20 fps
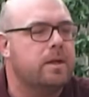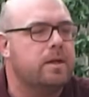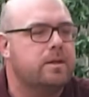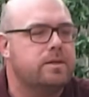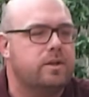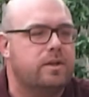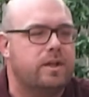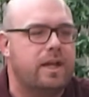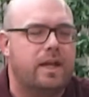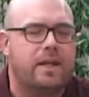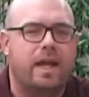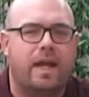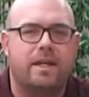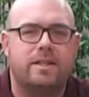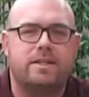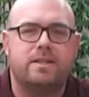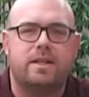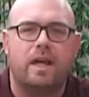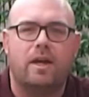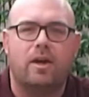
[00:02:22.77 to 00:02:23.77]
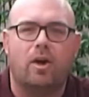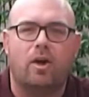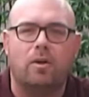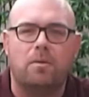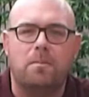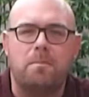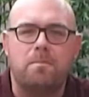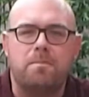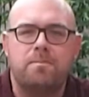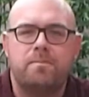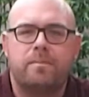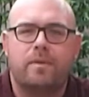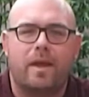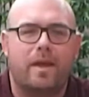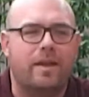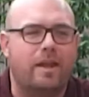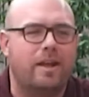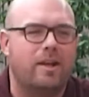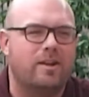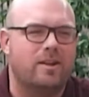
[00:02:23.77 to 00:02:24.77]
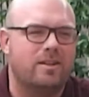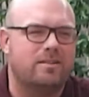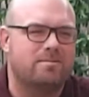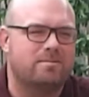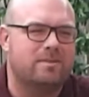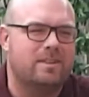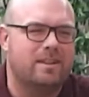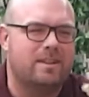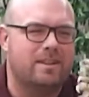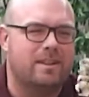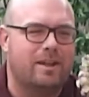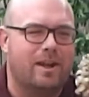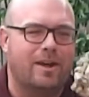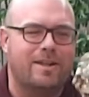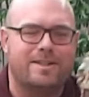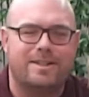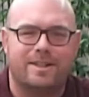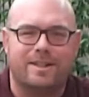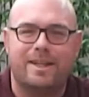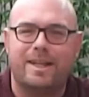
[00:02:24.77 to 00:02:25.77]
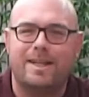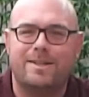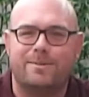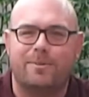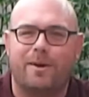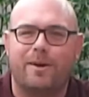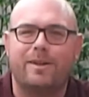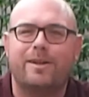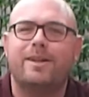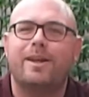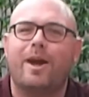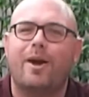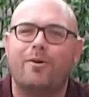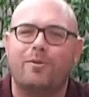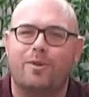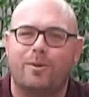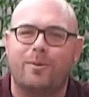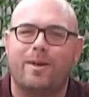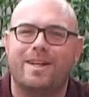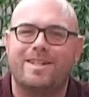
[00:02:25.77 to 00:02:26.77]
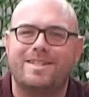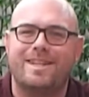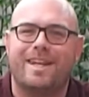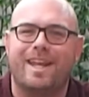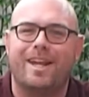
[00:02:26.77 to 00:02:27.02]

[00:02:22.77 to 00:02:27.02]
so the dead heads stay on, and they look nicer than this one over the winter.